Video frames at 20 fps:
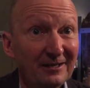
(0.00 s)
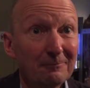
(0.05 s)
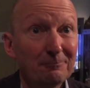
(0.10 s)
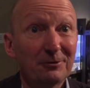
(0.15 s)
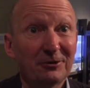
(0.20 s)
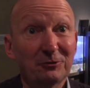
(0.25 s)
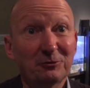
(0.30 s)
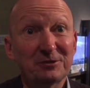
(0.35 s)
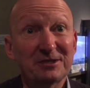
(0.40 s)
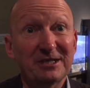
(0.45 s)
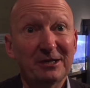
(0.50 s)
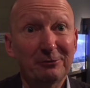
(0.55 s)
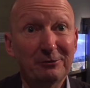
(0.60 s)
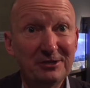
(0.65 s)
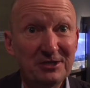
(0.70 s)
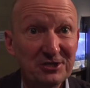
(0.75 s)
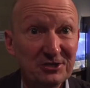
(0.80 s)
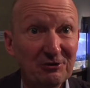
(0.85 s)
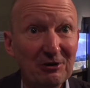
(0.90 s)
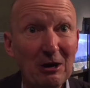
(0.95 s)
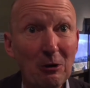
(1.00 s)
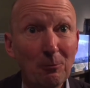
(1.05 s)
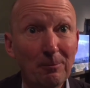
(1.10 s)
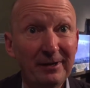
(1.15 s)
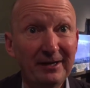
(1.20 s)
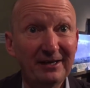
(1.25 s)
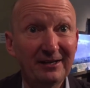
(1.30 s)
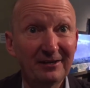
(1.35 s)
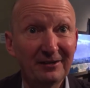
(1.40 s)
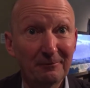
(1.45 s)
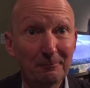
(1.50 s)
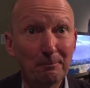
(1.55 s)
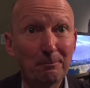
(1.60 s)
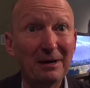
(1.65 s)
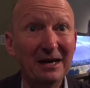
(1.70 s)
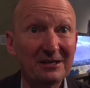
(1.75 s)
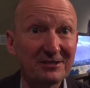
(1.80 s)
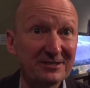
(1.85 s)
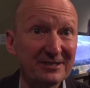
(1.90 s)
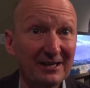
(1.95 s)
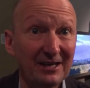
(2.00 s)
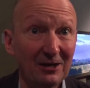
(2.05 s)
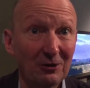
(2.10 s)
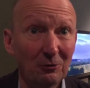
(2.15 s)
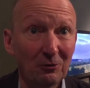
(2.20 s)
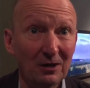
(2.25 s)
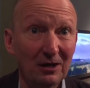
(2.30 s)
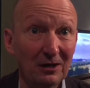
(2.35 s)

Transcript: but also in Straubing and Passau